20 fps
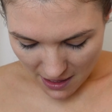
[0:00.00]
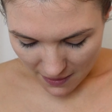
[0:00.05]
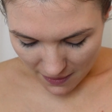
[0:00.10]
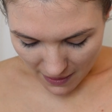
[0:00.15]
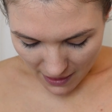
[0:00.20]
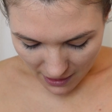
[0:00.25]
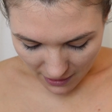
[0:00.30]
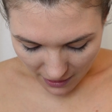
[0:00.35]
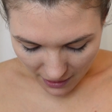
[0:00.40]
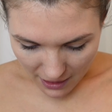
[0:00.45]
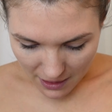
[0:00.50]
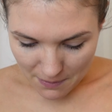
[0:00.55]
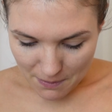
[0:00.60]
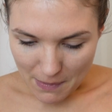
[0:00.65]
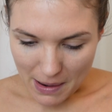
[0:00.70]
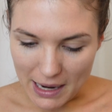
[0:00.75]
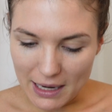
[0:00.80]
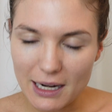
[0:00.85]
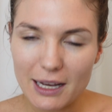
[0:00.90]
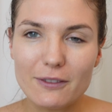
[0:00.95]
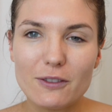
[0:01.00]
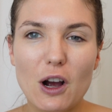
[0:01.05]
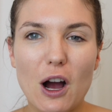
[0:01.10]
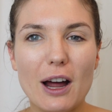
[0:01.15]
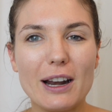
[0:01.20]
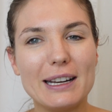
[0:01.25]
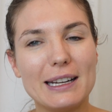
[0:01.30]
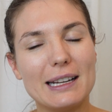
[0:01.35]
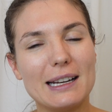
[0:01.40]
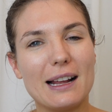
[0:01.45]
that I might have
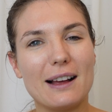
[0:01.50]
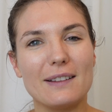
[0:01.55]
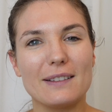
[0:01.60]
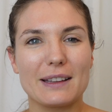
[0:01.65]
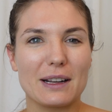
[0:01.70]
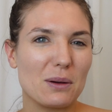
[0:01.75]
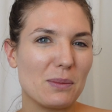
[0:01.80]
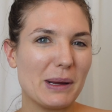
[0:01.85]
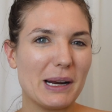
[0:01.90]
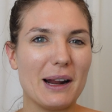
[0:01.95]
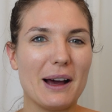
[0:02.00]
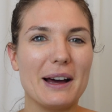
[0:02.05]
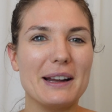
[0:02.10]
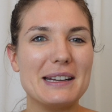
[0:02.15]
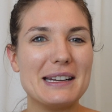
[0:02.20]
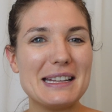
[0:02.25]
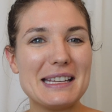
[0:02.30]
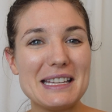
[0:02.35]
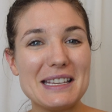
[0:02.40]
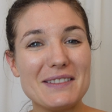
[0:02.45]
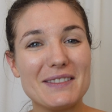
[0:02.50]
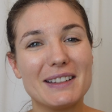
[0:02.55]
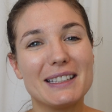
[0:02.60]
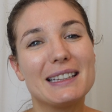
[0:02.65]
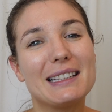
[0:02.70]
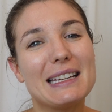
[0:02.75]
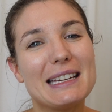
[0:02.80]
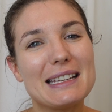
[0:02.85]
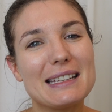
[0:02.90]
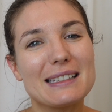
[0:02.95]
gotten it a little bit
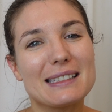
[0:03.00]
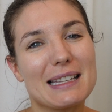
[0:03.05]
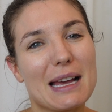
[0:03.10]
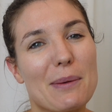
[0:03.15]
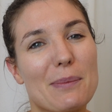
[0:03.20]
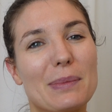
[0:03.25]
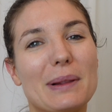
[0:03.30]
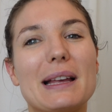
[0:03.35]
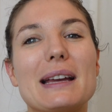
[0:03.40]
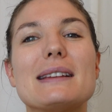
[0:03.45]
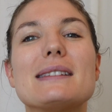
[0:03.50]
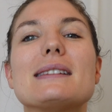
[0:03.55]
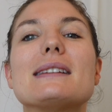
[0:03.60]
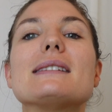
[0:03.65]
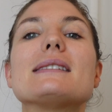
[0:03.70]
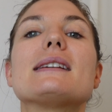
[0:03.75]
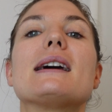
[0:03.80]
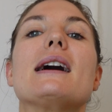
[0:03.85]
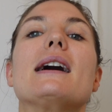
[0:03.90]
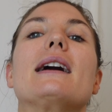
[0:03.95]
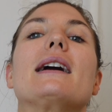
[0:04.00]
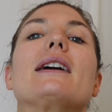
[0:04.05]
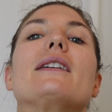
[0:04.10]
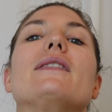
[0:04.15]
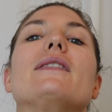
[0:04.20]
unevenly some places. I